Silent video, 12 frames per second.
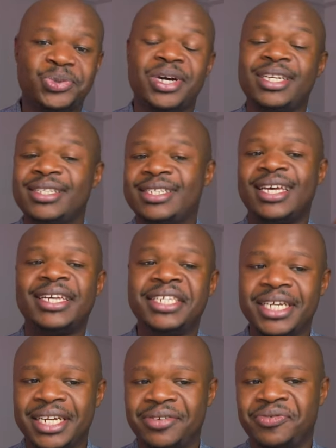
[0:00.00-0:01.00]
towards
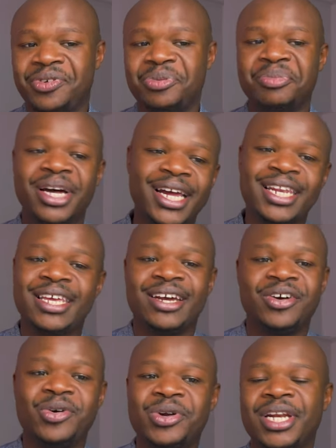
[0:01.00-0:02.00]
surgery from
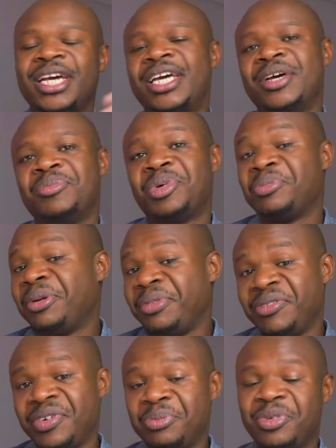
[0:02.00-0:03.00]
earlier on,
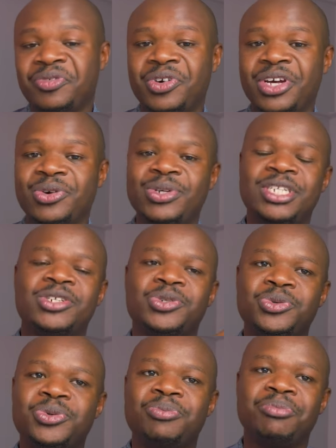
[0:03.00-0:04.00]
probably even before I got
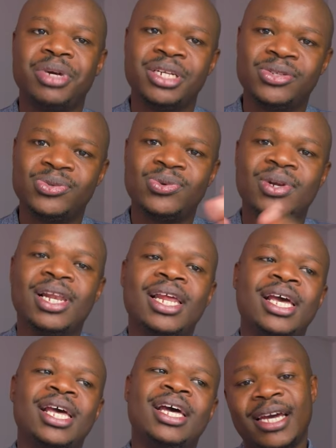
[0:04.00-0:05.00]
into med school.
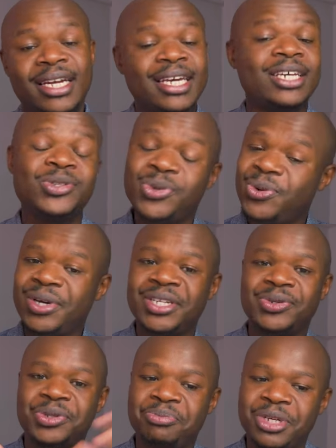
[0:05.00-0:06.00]
And guys who
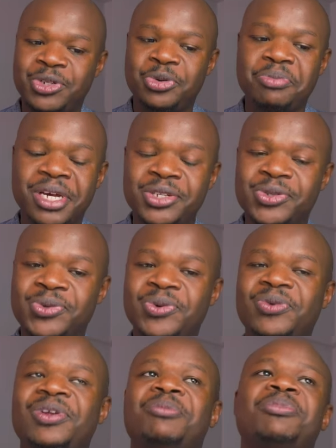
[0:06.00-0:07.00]
went with me to med
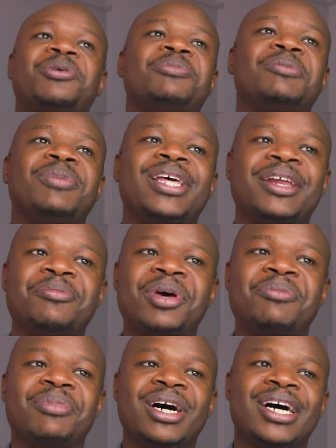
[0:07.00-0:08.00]
school will probably
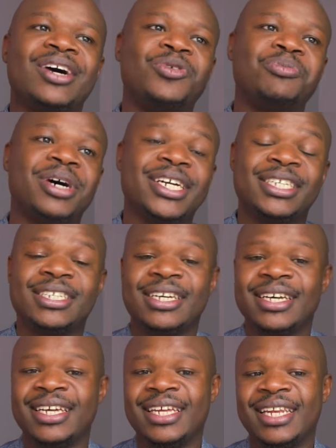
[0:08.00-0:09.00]
remember how much
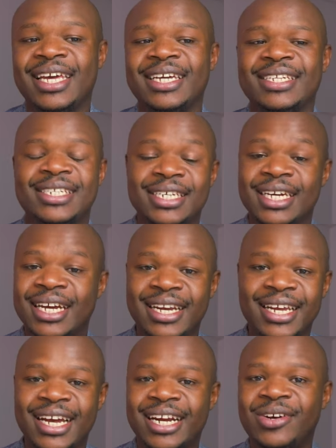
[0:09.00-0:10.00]
I like
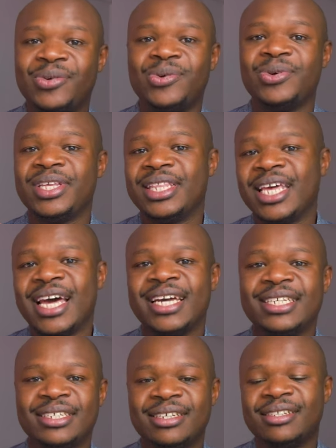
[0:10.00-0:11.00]
tinkering around with
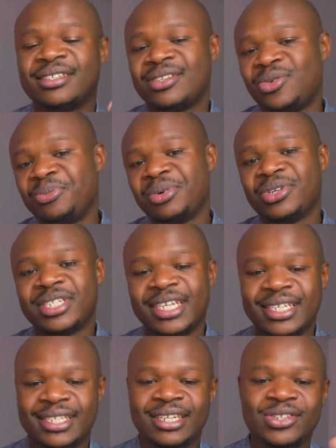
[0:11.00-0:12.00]
gadgets,
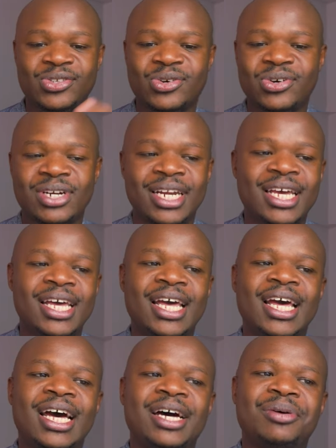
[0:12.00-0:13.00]
computers, and so on.
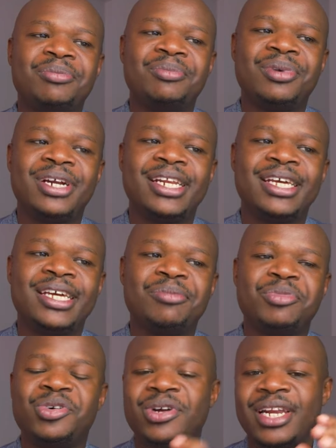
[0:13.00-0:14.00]
I'm really
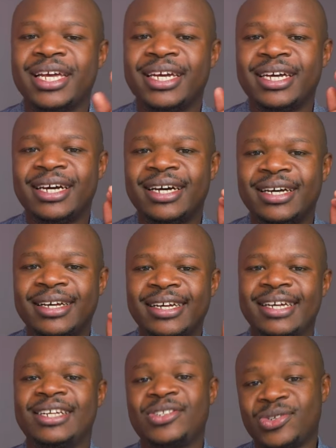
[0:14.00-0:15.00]
more like a
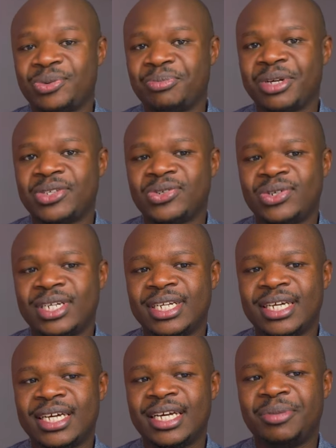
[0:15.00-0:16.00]
hands-on person.
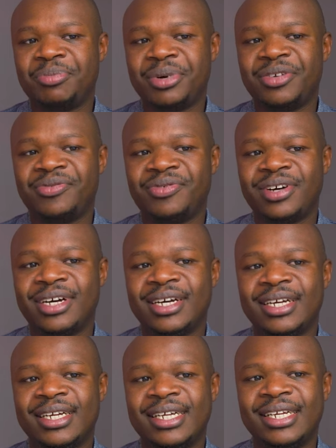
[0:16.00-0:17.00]
I
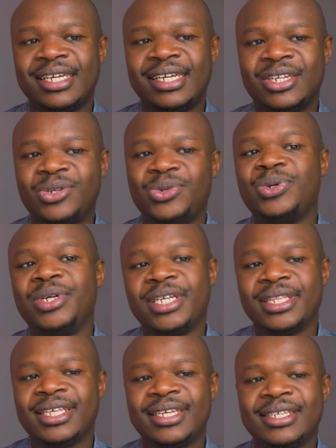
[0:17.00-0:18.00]
prefer
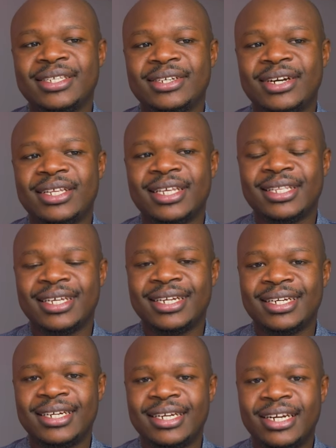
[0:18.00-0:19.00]
doing things rather
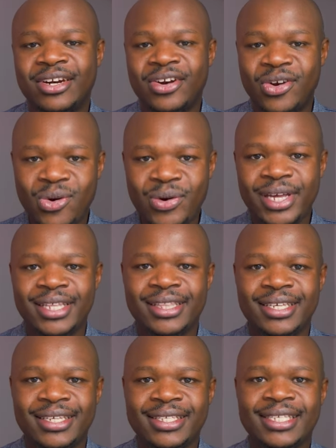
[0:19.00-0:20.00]
than knowing
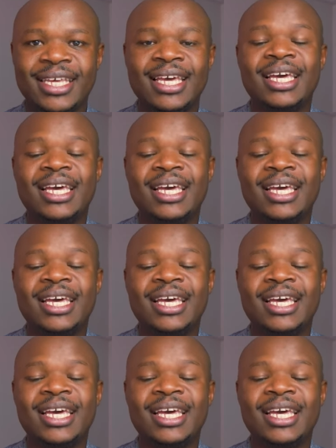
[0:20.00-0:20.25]
things.